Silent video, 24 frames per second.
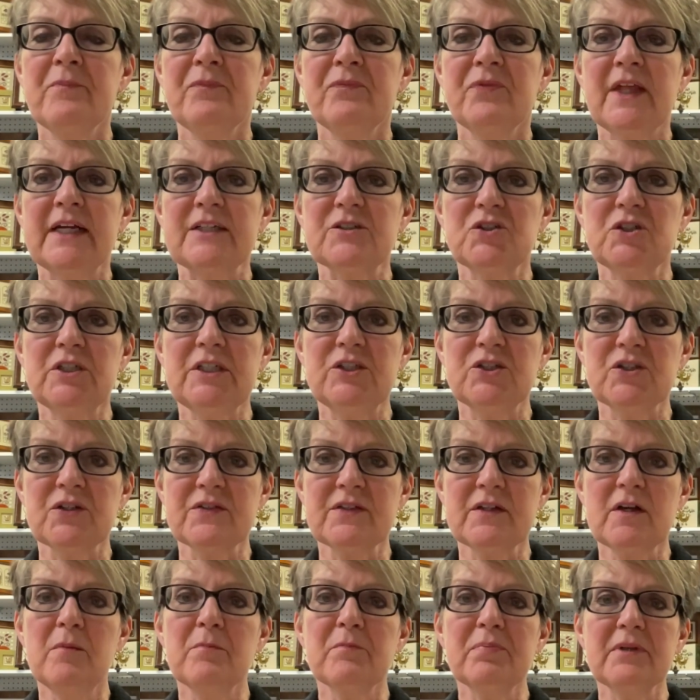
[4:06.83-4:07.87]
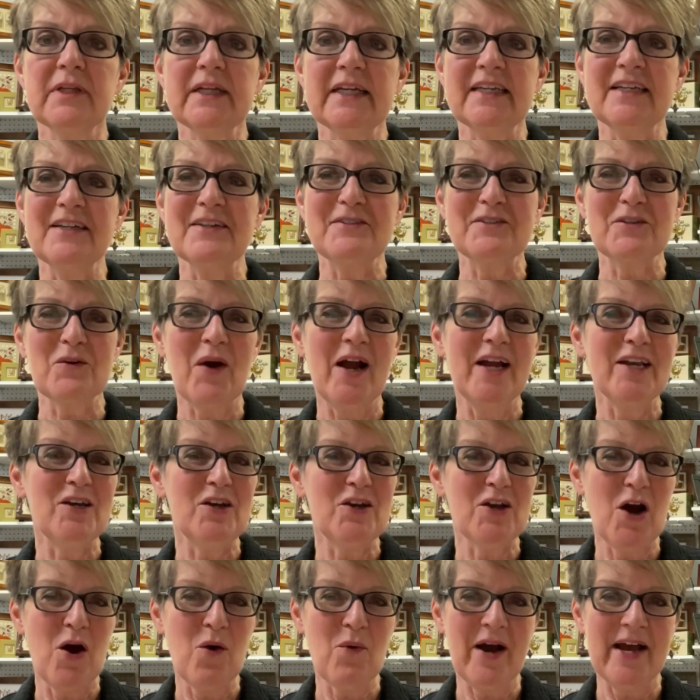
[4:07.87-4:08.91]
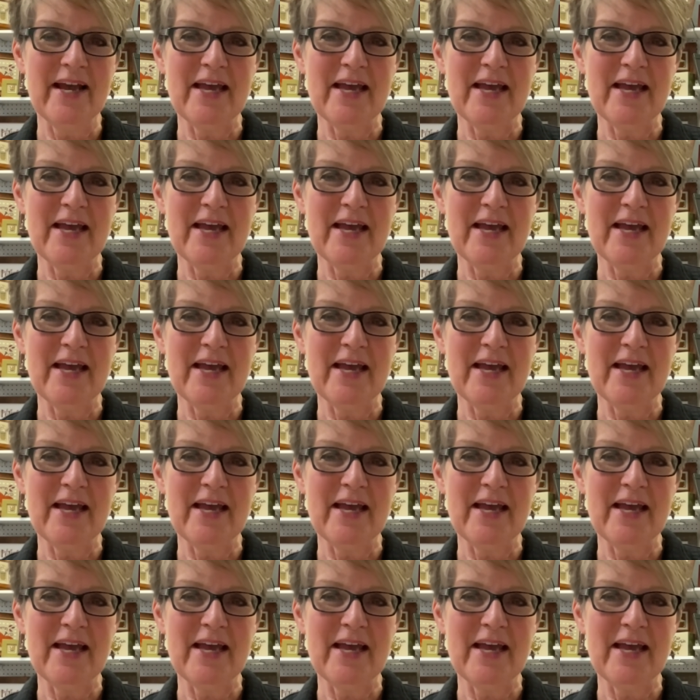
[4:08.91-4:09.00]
that she just completed, so I know I